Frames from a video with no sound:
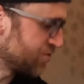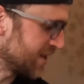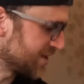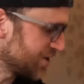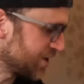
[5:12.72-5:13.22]

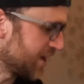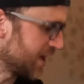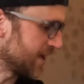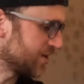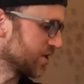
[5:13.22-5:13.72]
transition
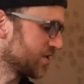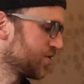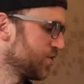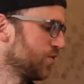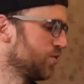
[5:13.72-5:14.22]
kit just
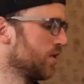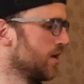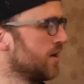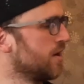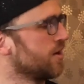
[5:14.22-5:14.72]
to
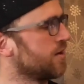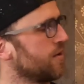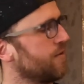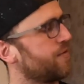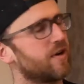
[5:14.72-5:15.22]

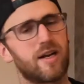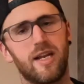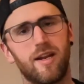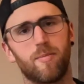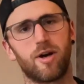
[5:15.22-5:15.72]
kind of
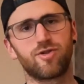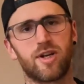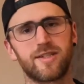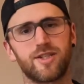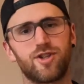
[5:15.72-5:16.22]
clean up my
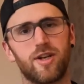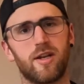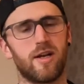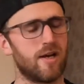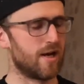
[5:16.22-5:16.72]

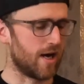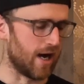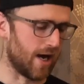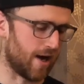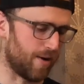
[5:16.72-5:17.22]
transition,
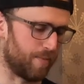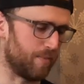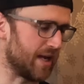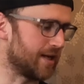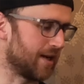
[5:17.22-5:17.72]

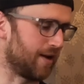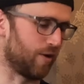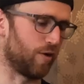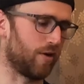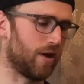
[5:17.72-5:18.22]
make it a
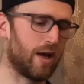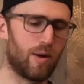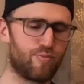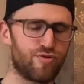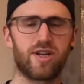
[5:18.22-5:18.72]
little
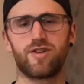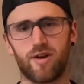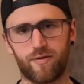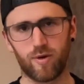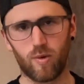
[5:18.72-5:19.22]
prettier,
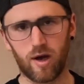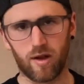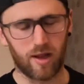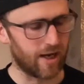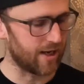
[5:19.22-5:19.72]
if you
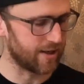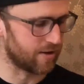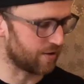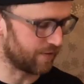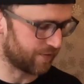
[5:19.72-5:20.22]
will, and
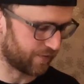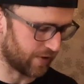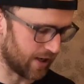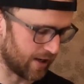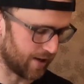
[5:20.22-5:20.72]
kind of
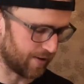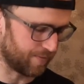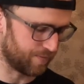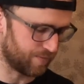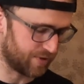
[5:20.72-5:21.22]

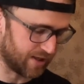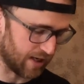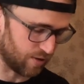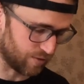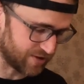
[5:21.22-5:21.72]

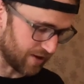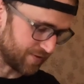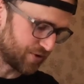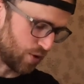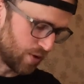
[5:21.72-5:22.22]
get a lot of stuff.
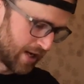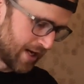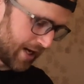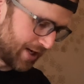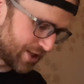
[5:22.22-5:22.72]
So
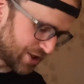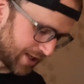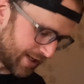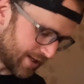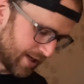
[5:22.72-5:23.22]

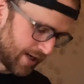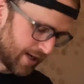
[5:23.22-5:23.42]
initially,